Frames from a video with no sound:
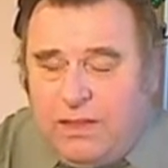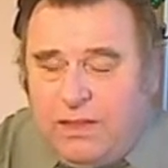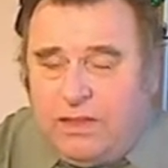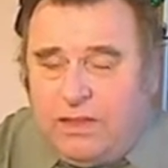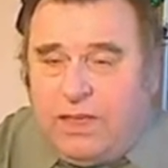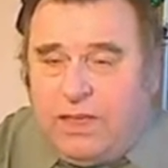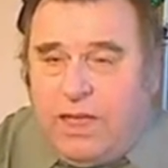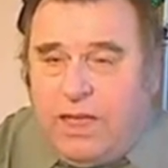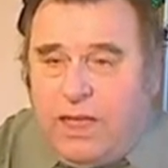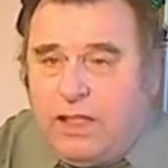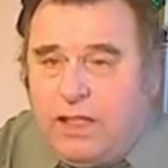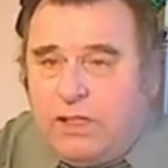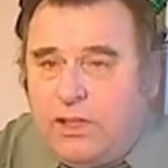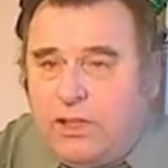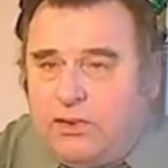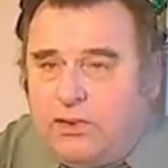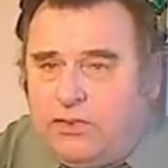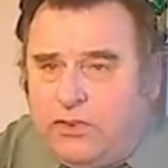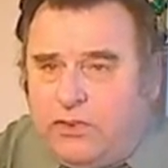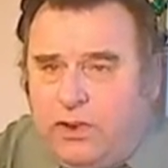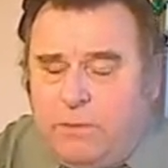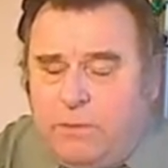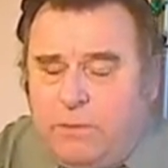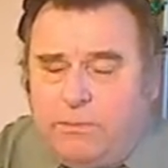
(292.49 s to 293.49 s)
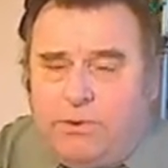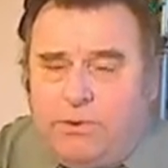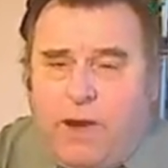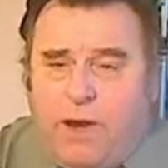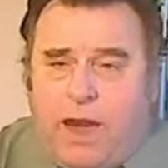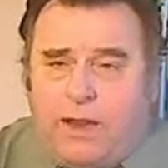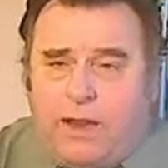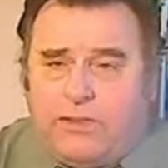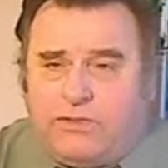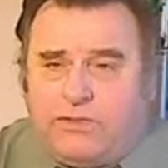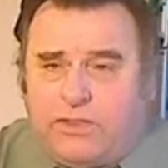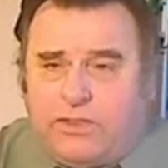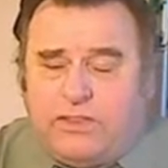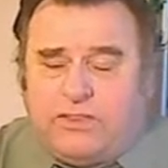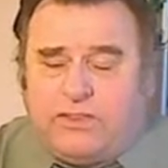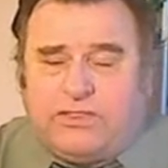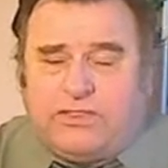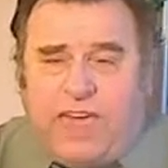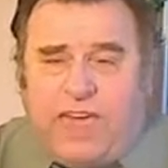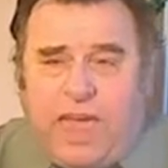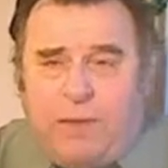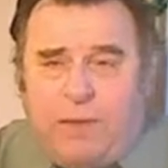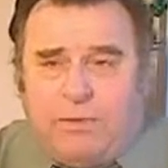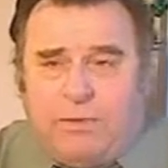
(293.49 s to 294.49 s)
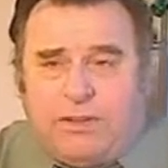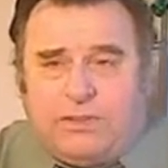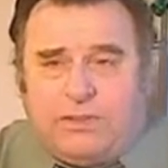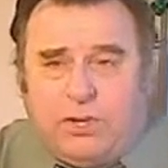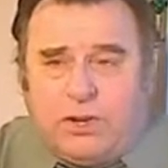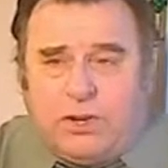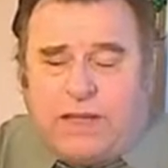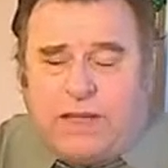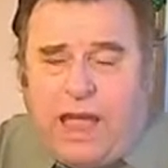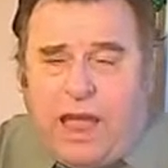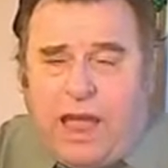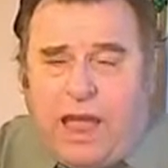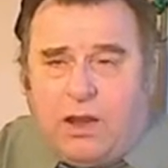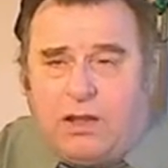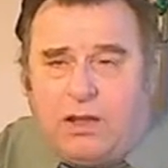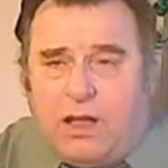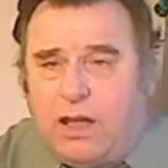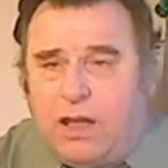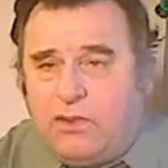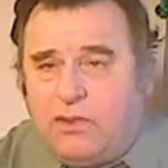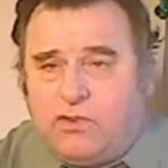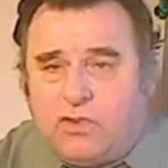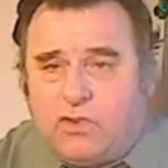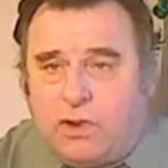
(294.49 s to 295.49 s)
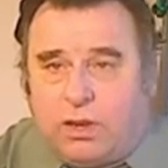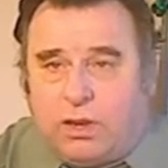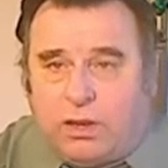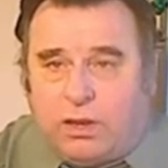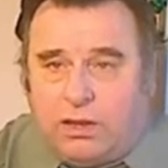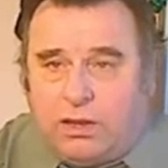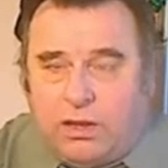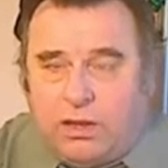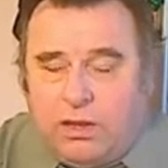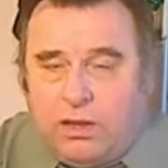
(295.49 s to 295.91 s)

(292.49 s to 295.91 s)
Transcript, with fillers: The English Protestants came and took our country,